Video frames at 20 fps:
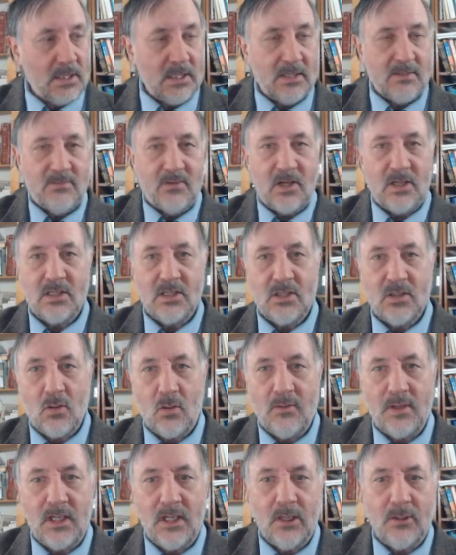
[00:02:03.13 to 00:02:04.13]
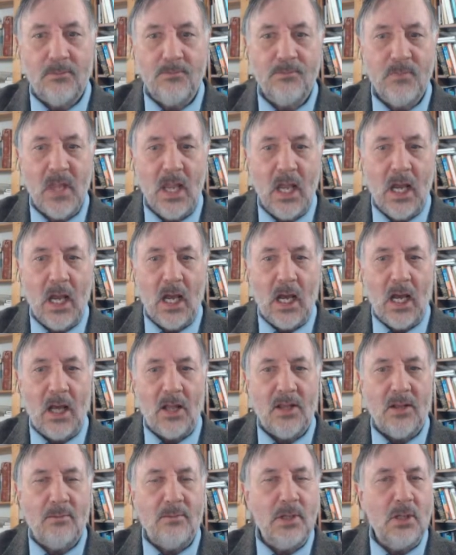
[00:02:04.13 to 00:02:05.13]
these phrases over here.
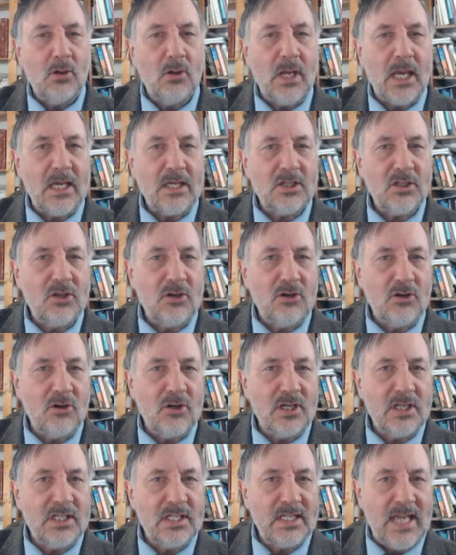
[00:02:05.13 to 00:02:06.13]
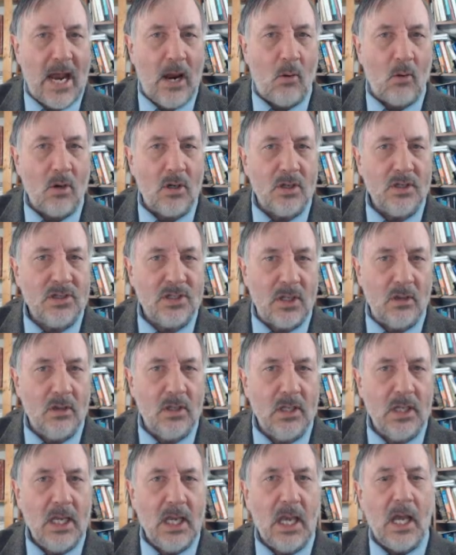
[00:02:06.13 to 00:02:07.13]
The milk has turned sour.
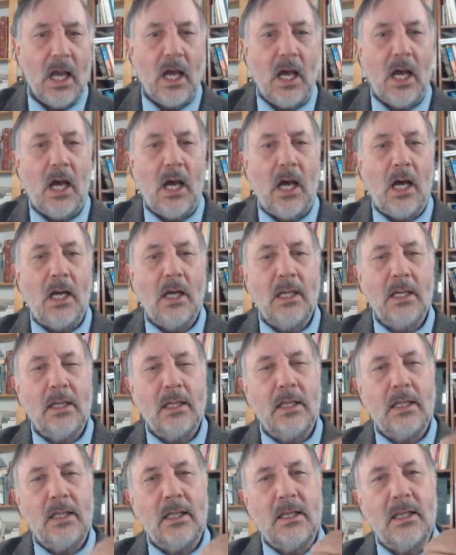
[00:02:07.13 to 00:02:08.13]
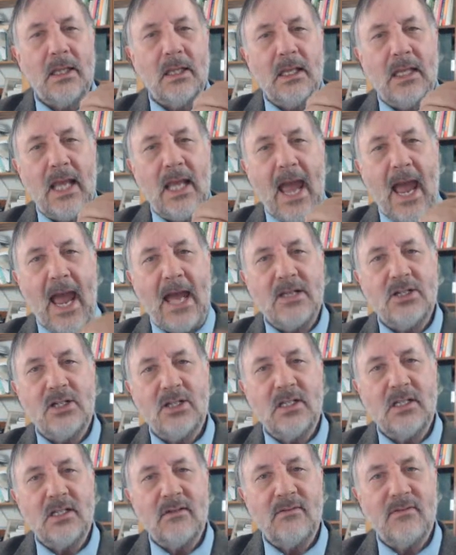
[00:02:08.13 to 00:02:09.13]
So the
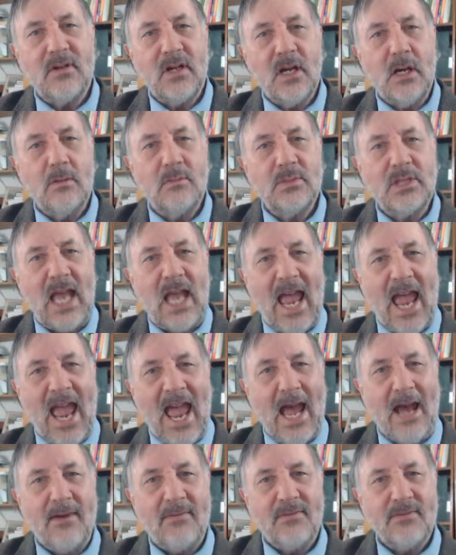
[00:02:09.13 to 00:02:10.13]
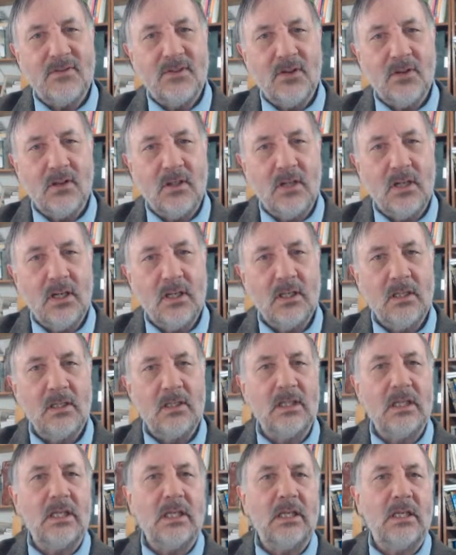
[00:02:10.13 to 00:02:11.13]
adjective comes after
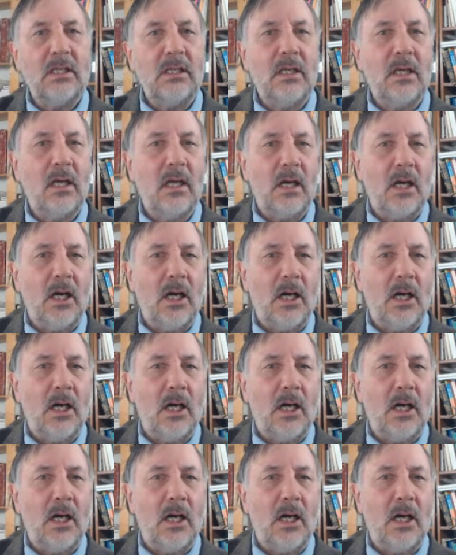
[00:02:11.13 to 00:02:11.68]
the